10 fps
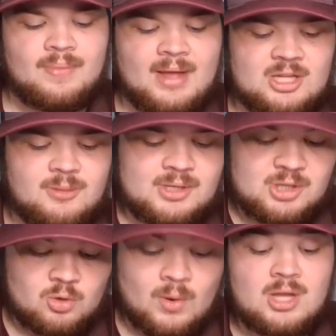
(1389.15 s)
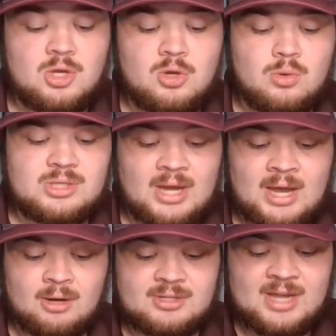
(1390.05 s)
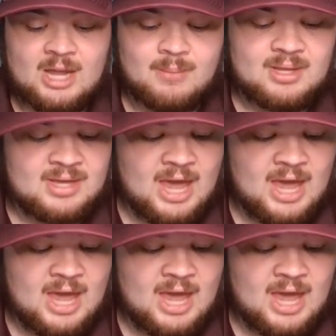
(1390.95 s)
Not to mention great news, entertainment,